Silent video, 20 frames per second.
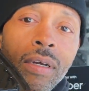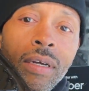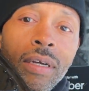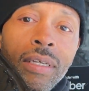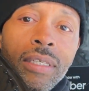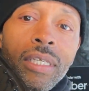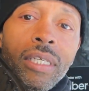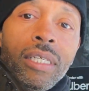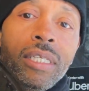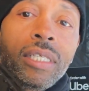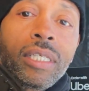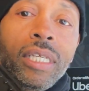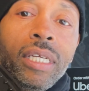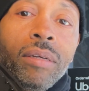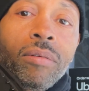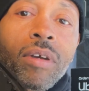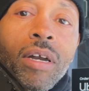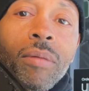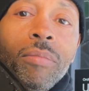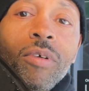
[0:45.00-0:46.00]
See the
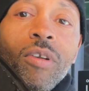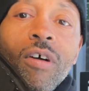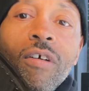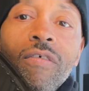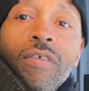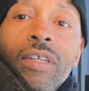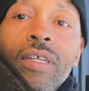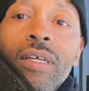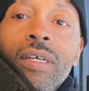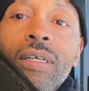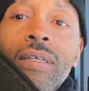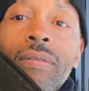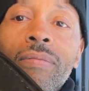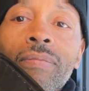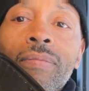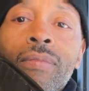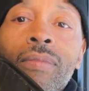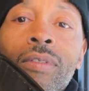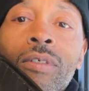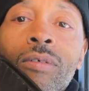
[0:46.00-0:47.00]
steam coming off of there?
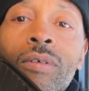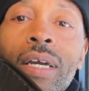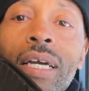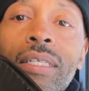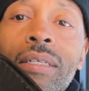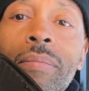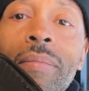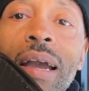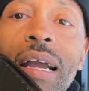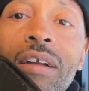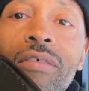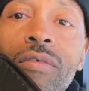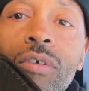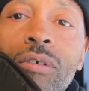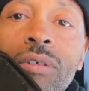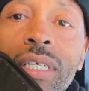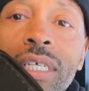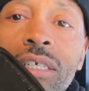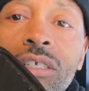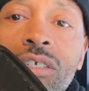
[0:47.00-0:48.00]
Got the
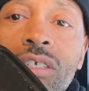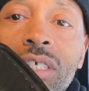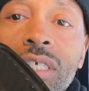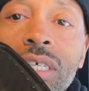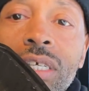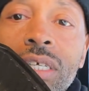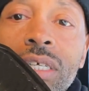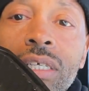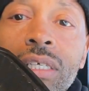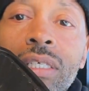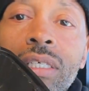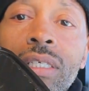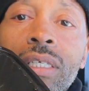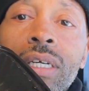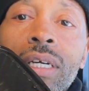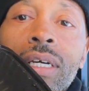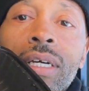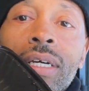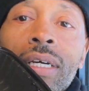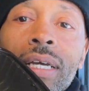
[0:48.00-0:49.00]
macaroni and cheese.
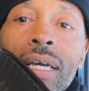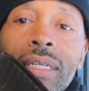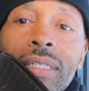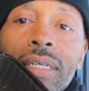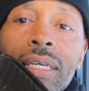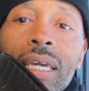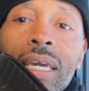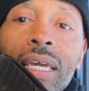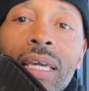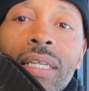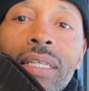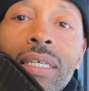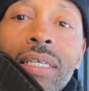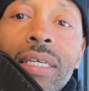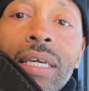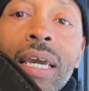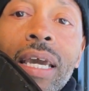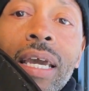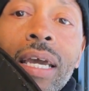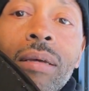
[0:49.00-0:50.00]
Got the candy
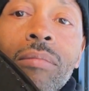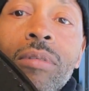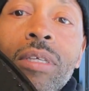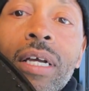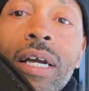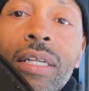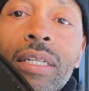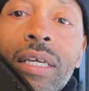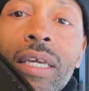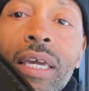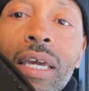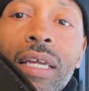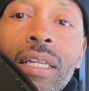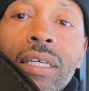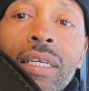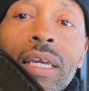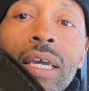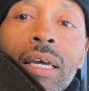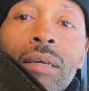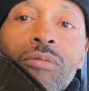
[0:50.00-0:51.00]
yams. Look like the candy
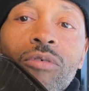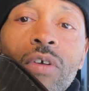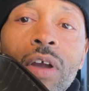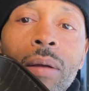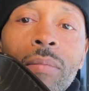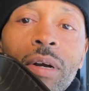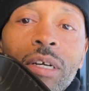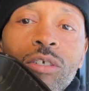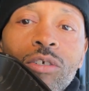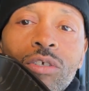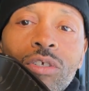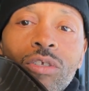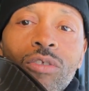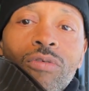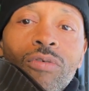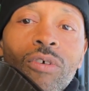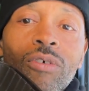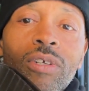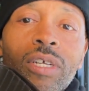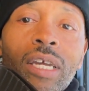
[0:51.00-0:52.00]
yams Grandma used to
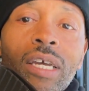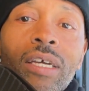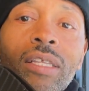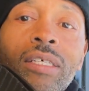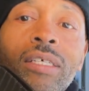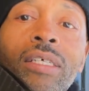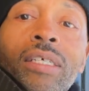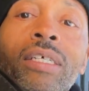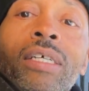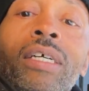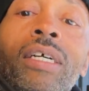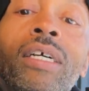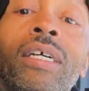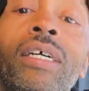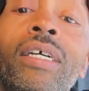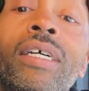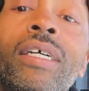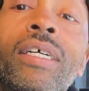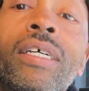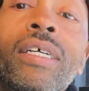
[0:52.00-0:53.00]
throw together.
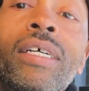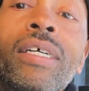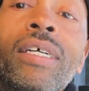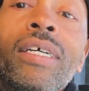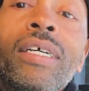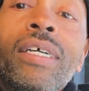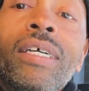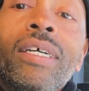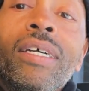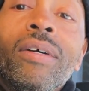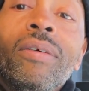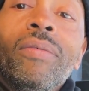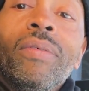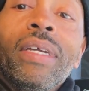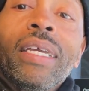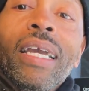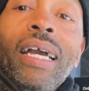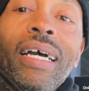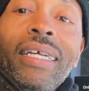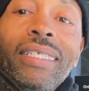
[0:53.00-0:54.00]
But we
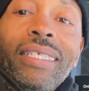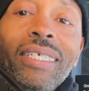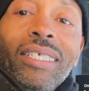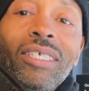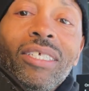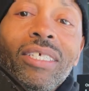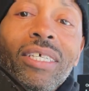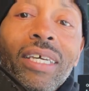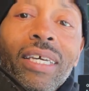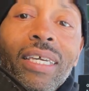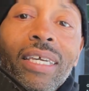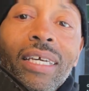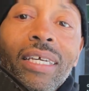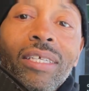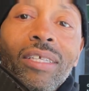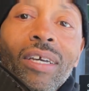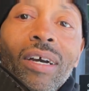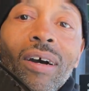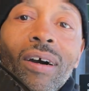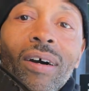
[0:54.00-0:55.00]
got the chicken,
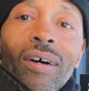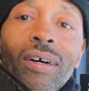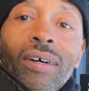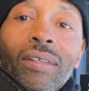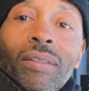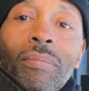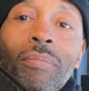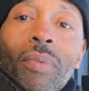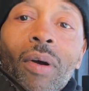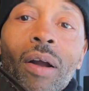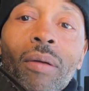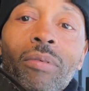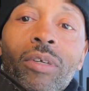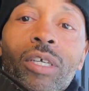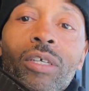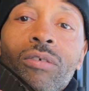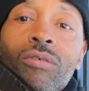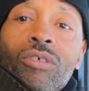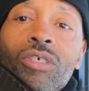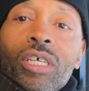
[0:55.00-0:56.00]
y'all.
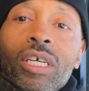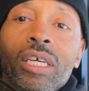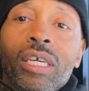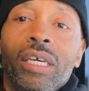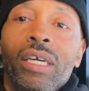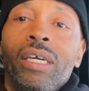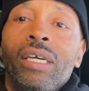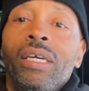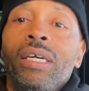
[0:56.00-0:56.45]
Barbecue chicken.